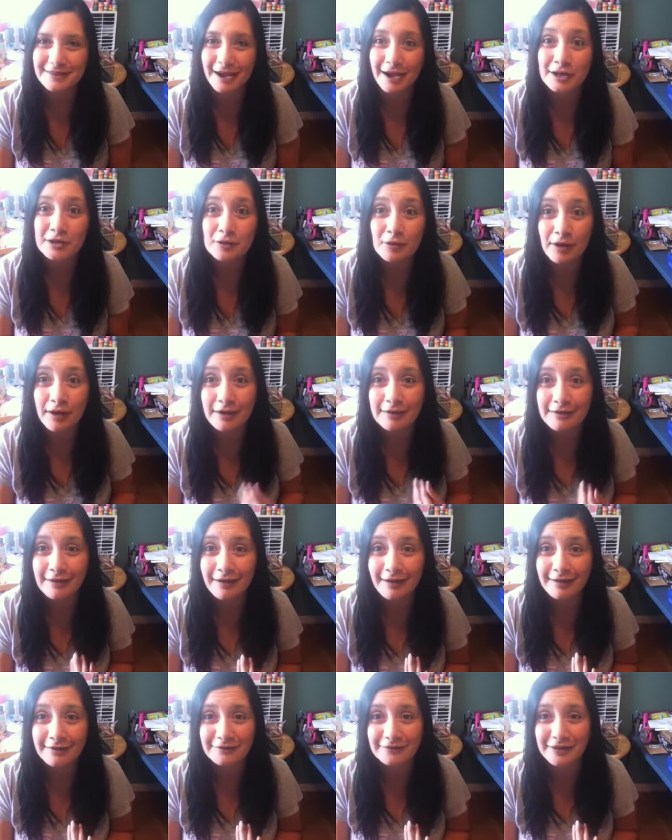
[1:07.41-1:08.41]
I know I,
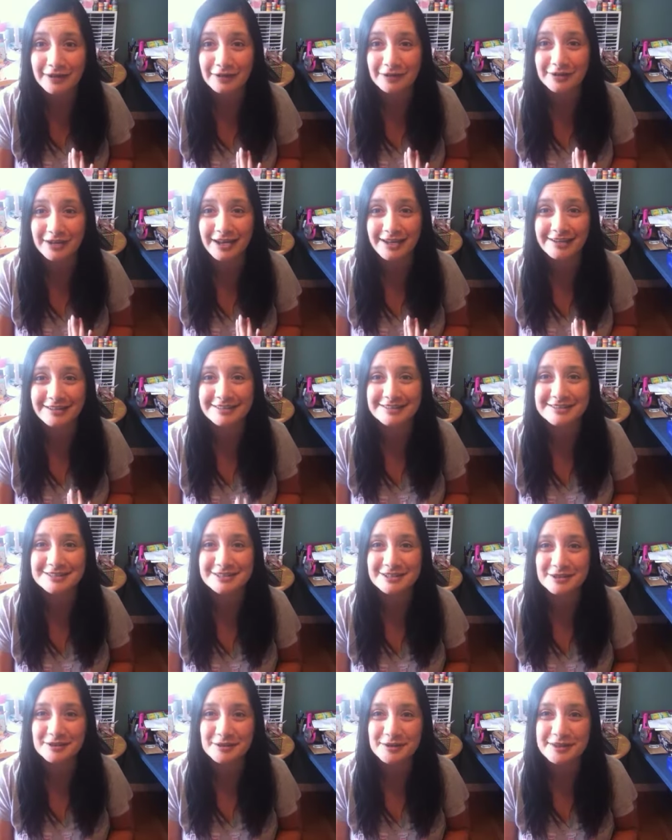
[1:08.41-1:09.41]
I failed at it.
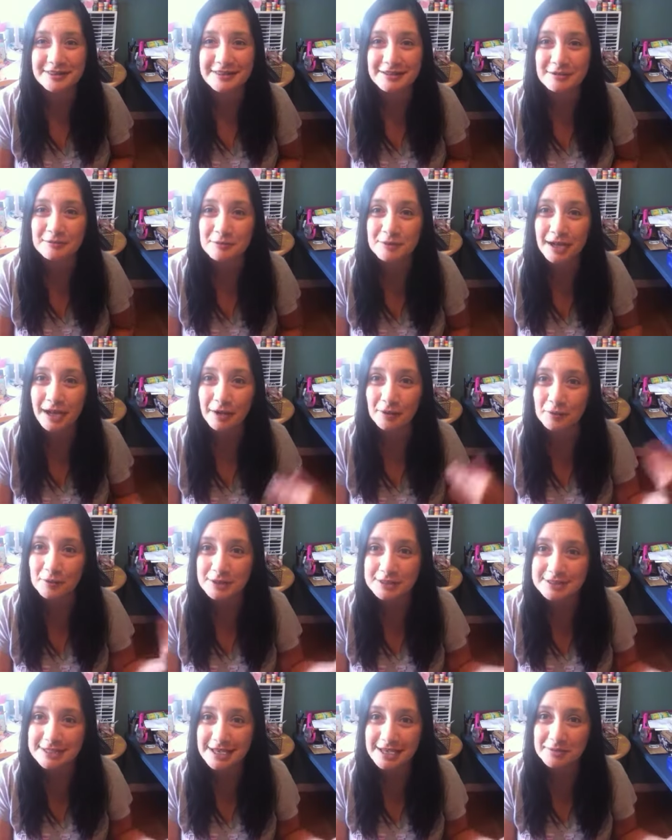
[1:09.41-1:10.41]
So, and then when I
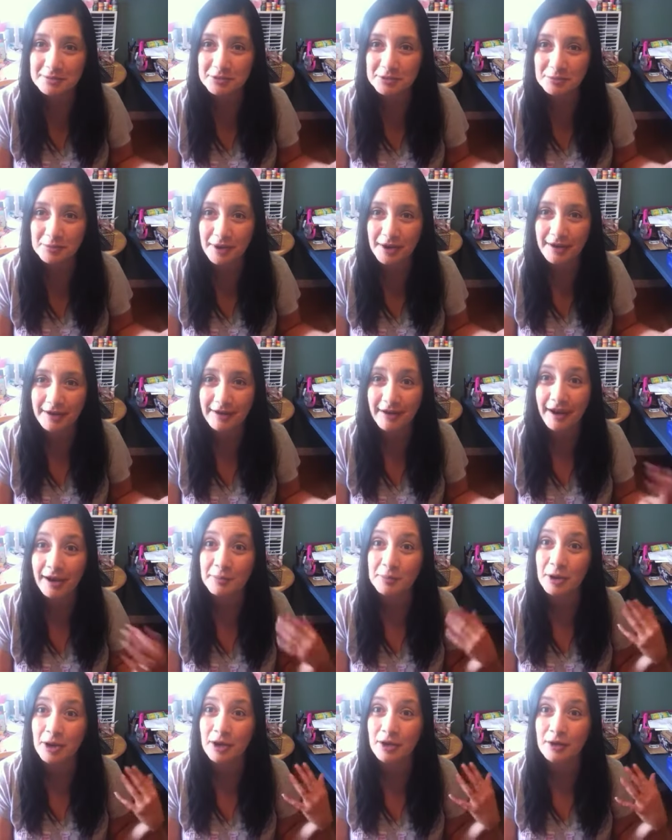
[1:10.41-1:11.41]
was able to buy, I
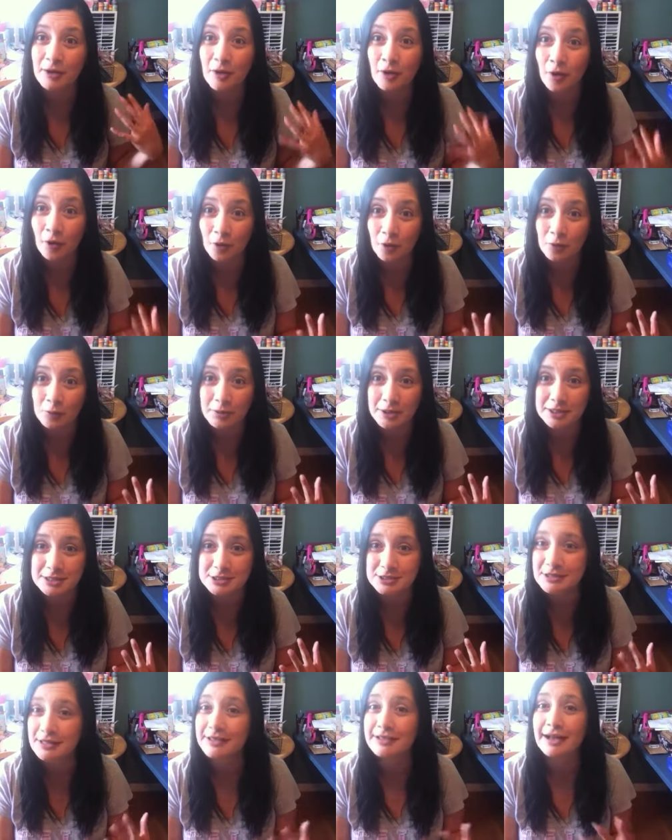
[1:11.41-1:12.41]
bought a whole
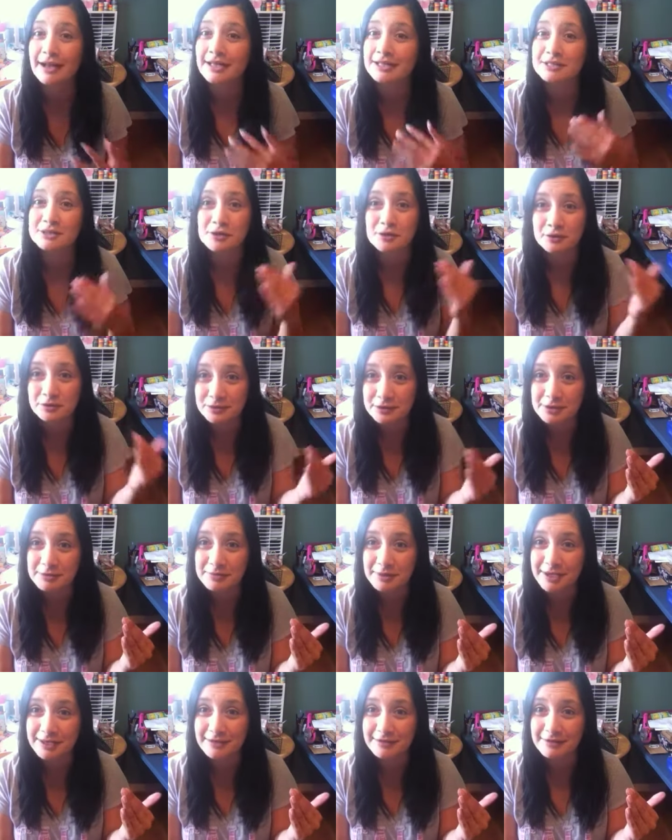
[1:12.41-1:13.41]
bunch. Like, I totally
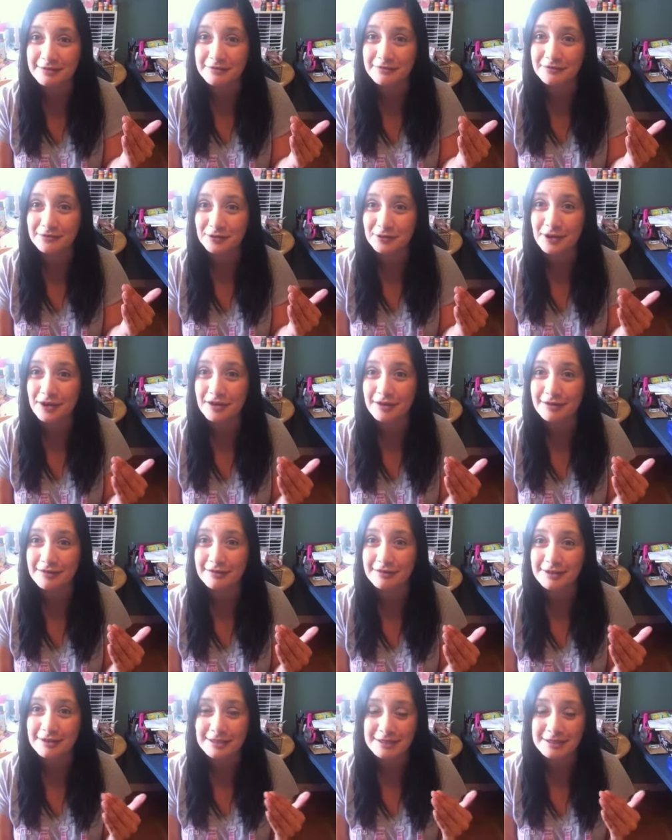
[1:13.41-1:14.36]
made up for not